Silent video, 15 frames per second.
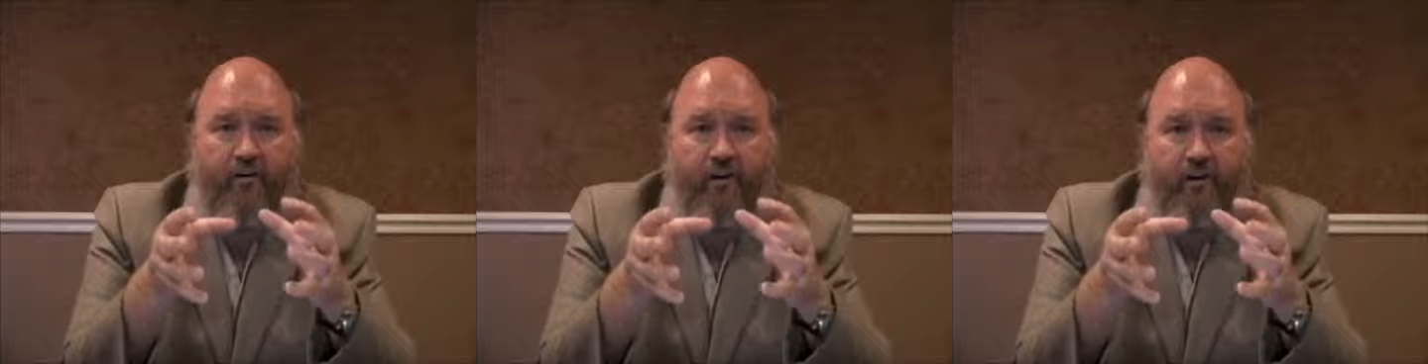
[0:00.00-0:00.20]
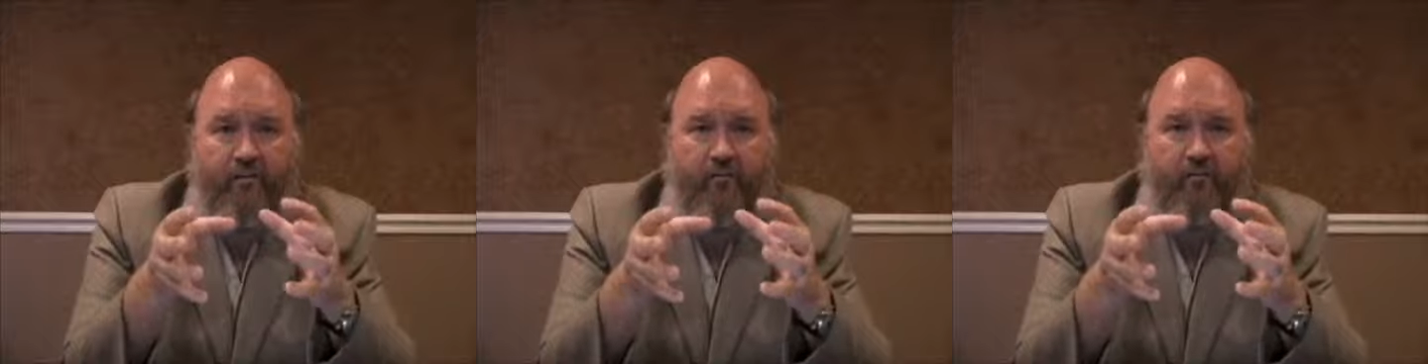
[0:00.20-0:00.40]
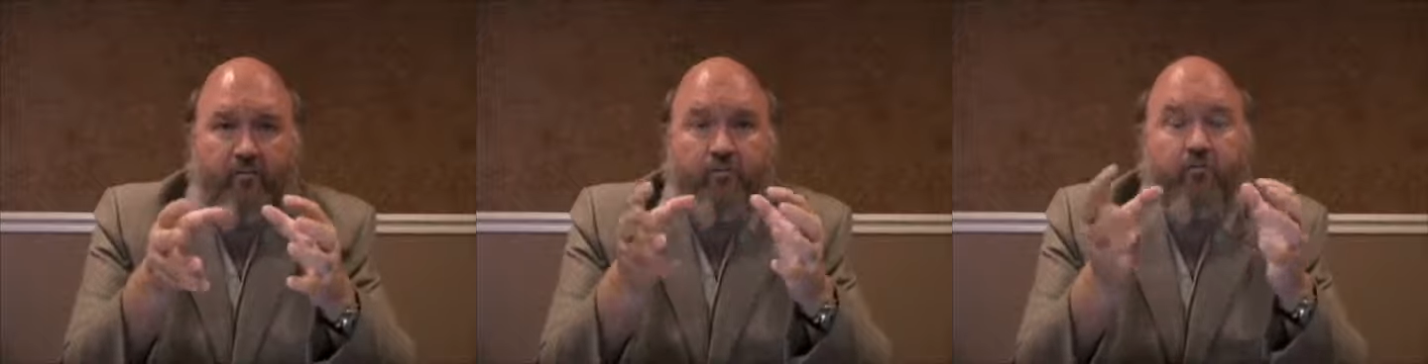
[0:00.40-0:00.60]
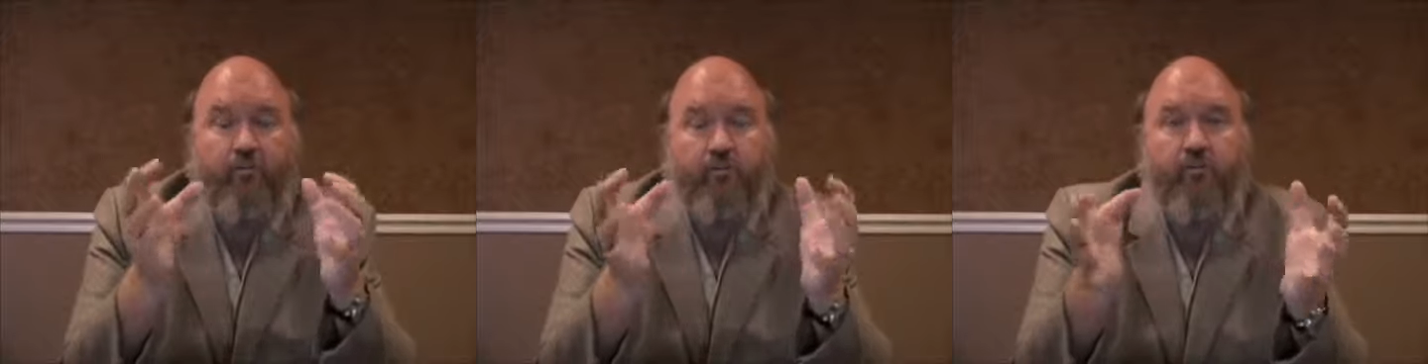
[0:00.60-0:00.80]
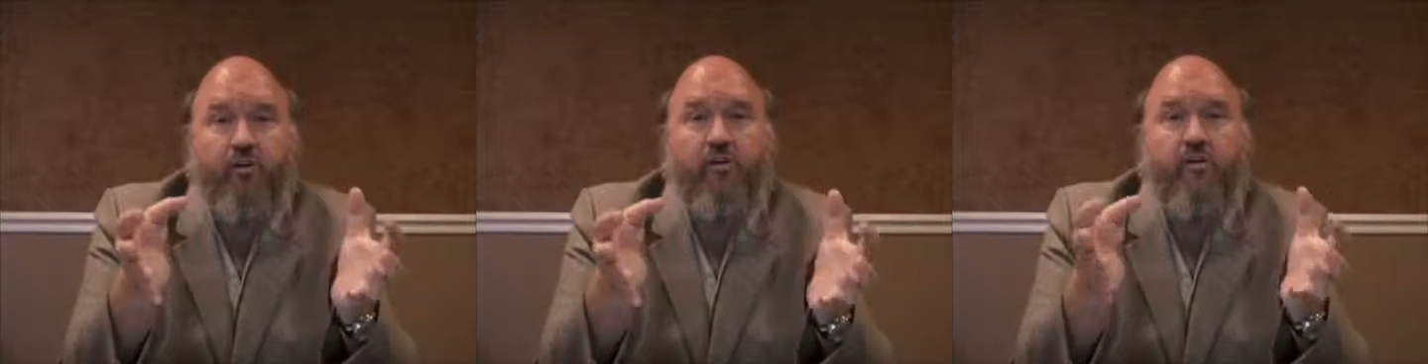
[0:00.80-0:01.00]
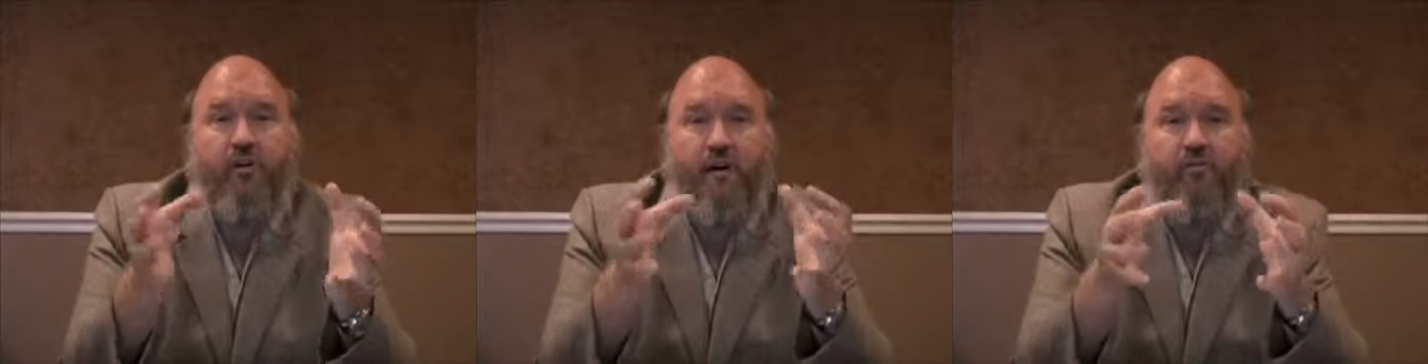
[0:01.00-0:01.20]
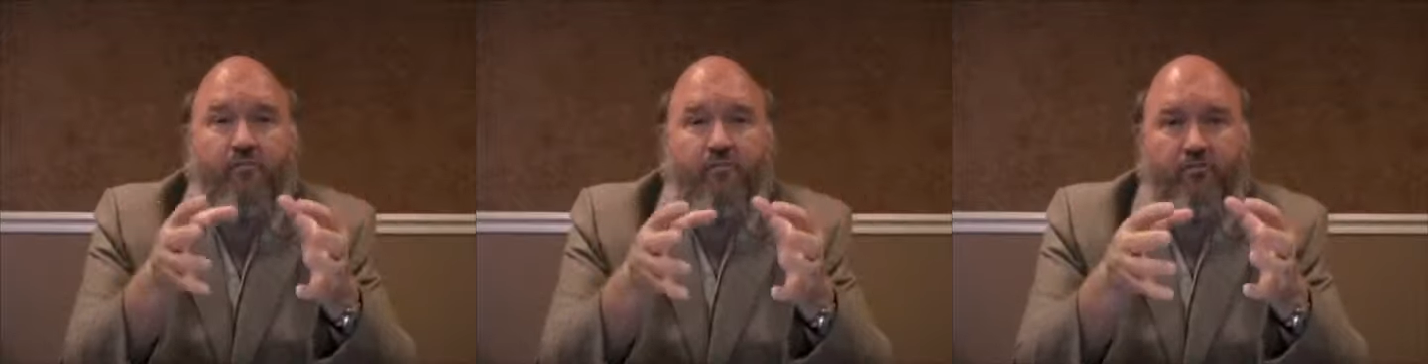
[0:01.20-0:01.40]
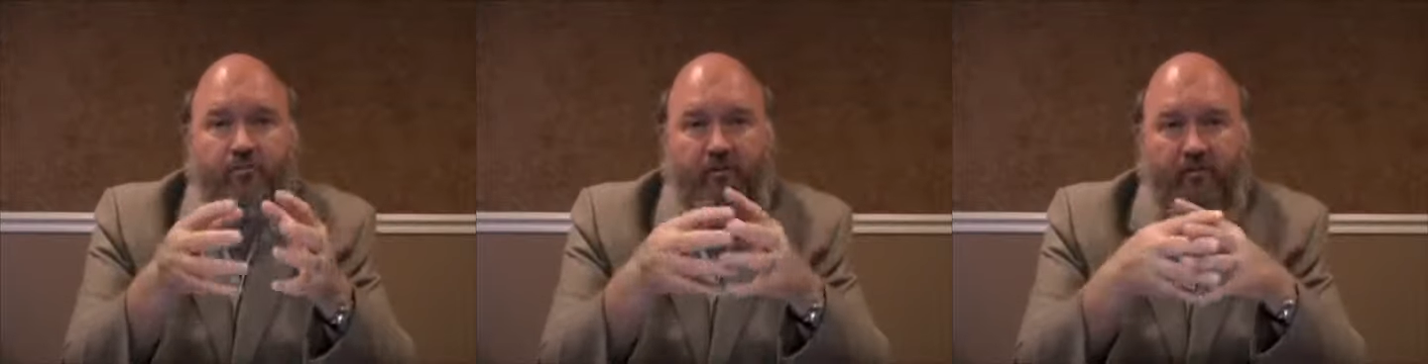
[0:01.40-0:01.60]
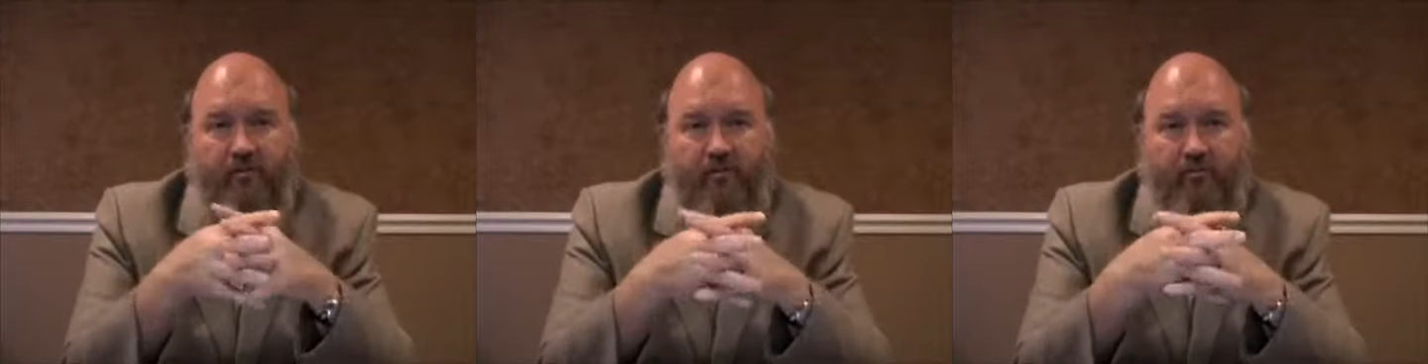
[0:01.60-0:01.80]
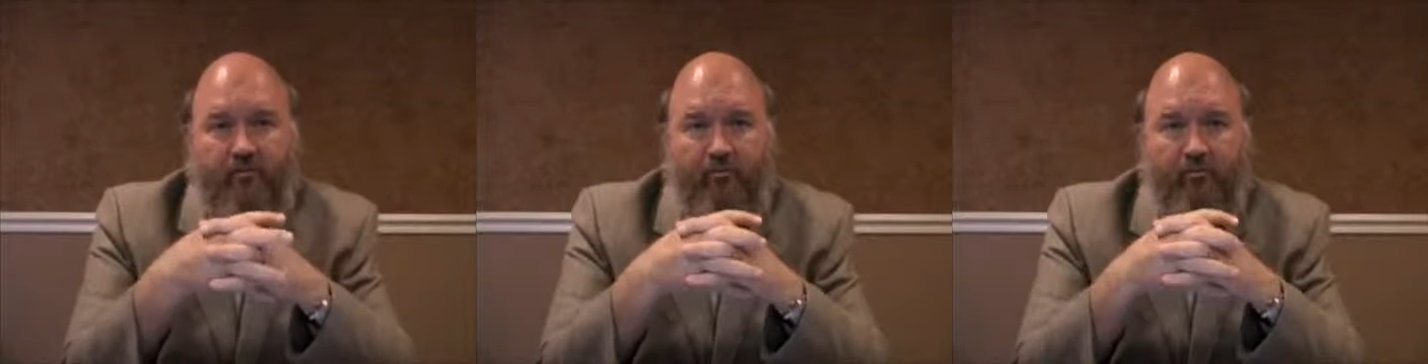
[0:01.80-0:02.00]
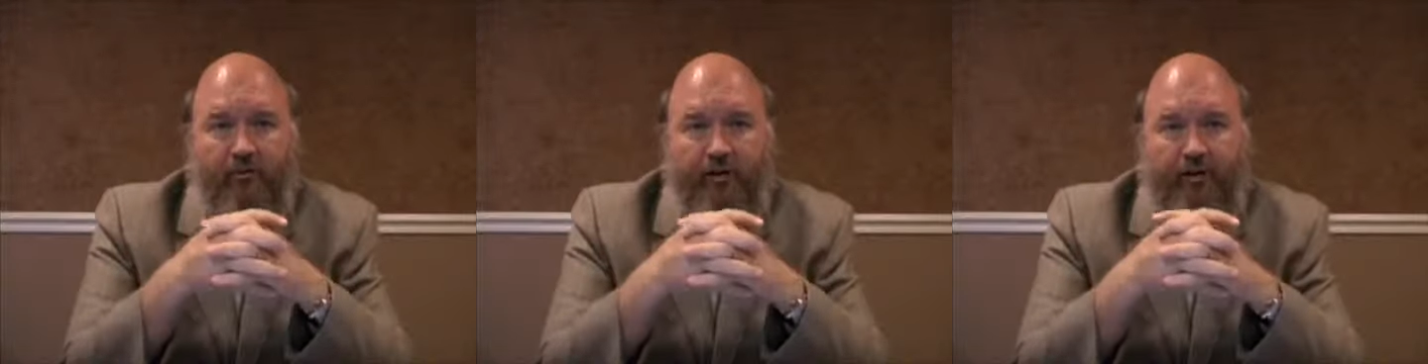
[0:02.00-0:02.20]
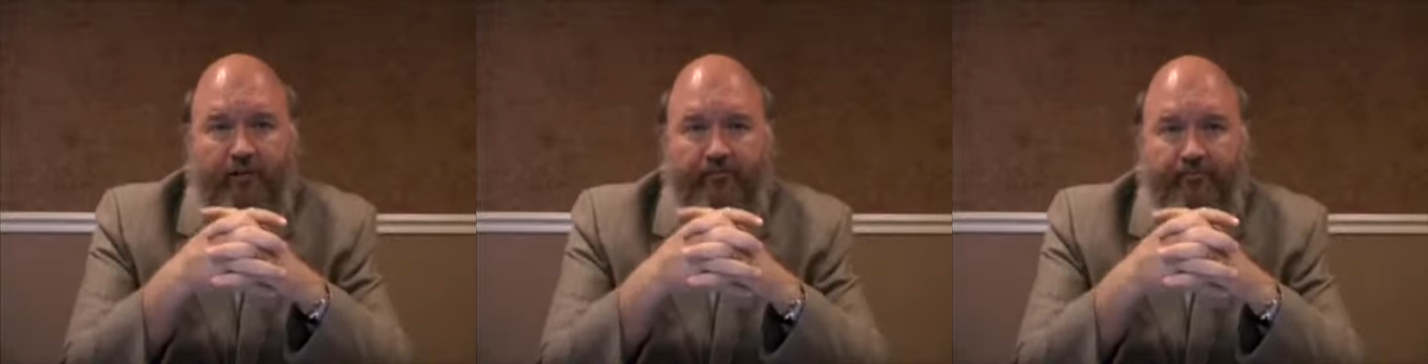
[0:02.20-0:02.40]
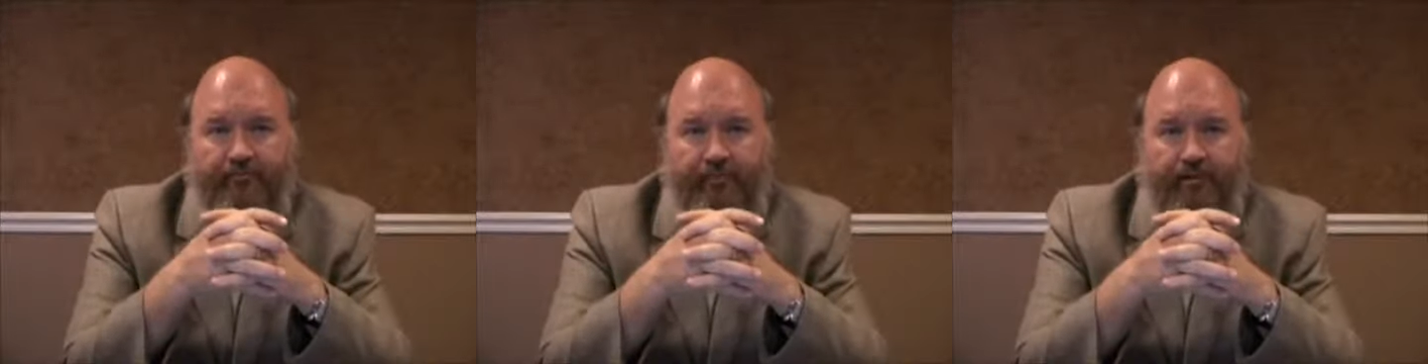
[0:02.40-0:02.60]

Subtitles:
connections between the hemispheres of the brain